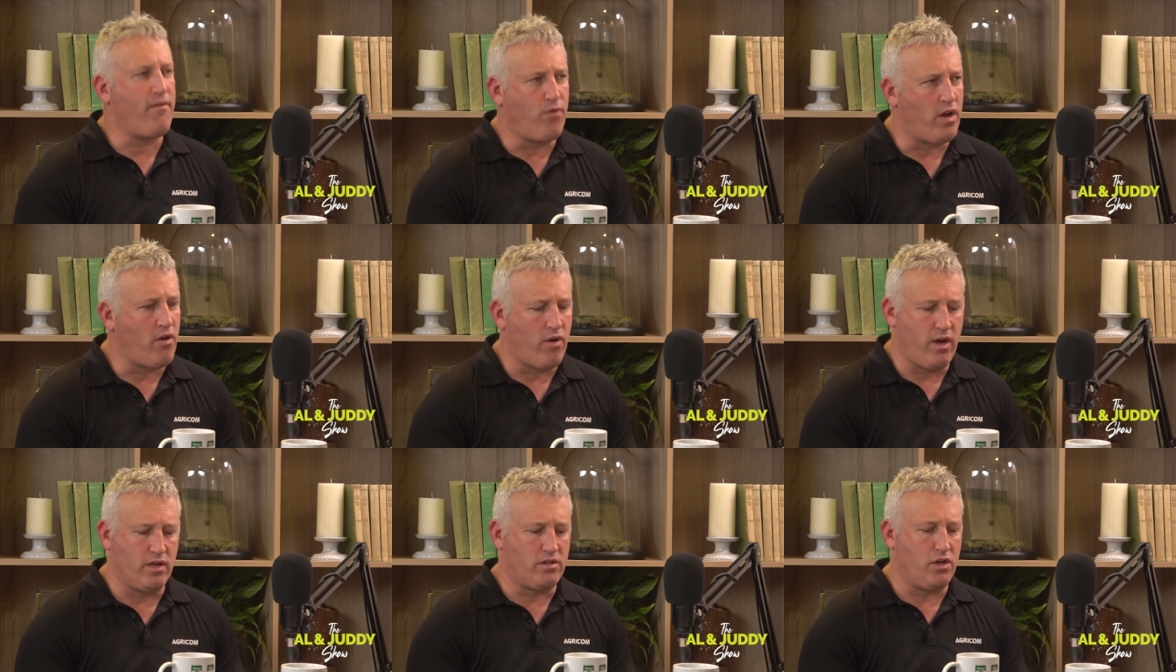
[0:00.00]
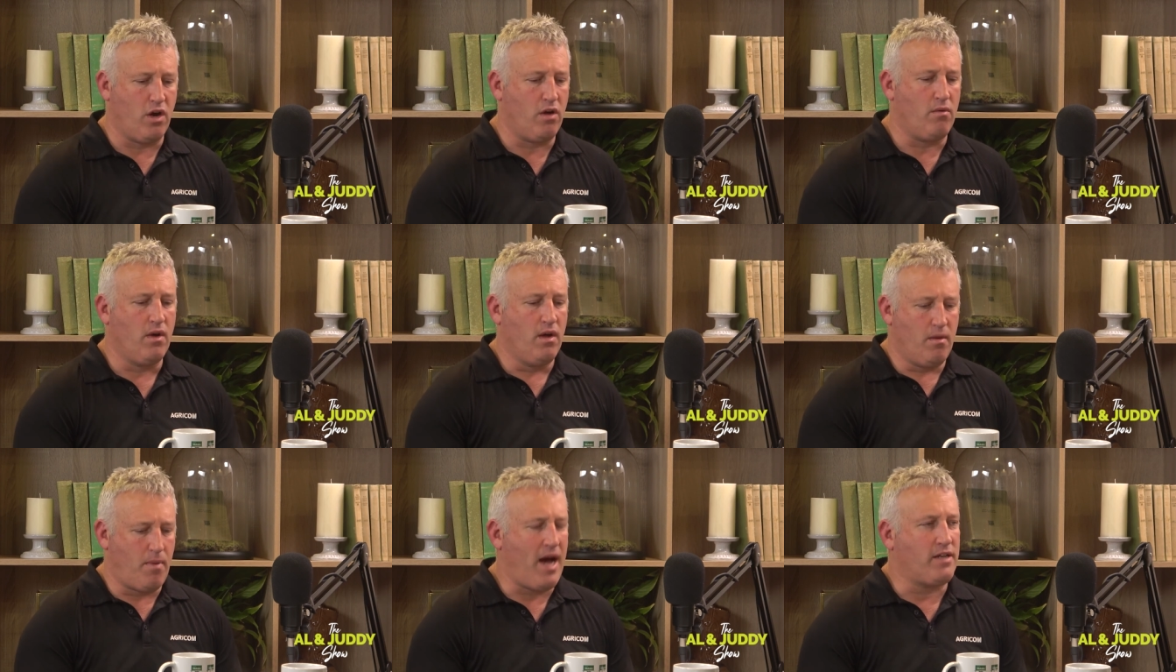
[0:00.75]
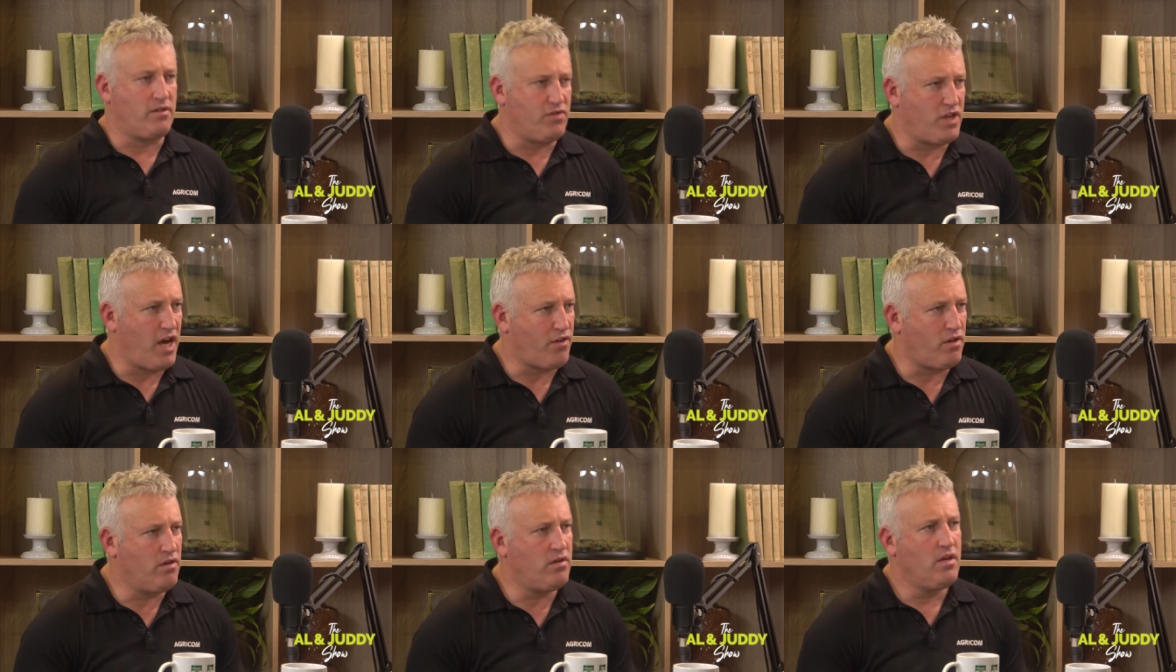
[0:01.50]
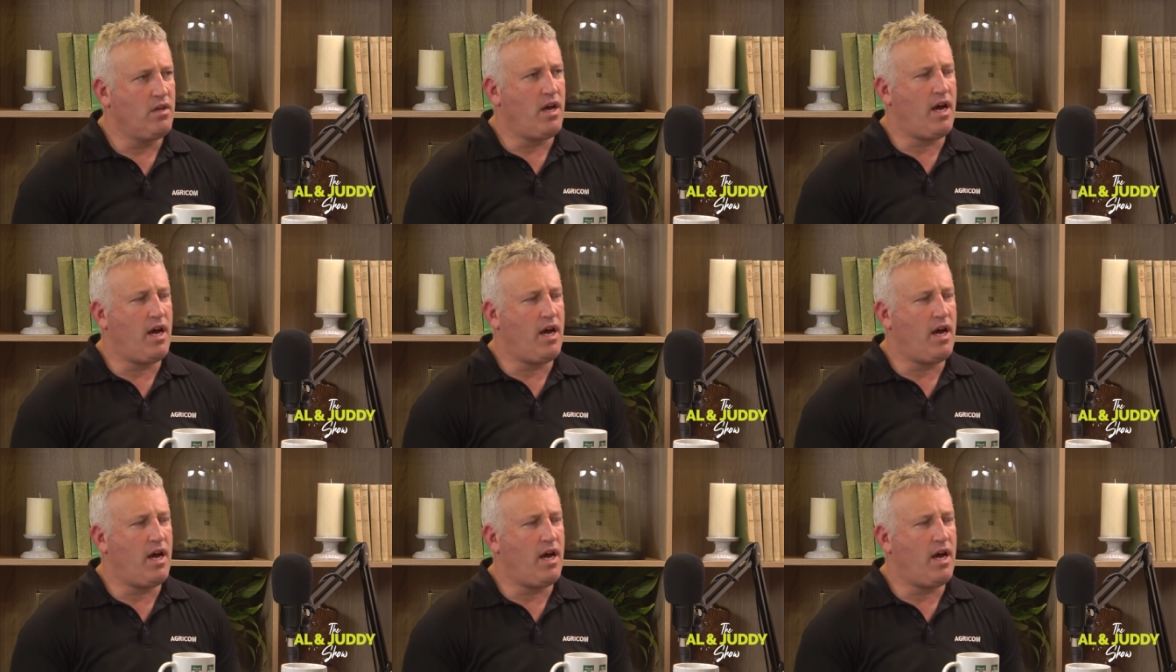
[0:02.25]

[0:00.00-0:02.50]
rainfall areas, you know, parts of Southland.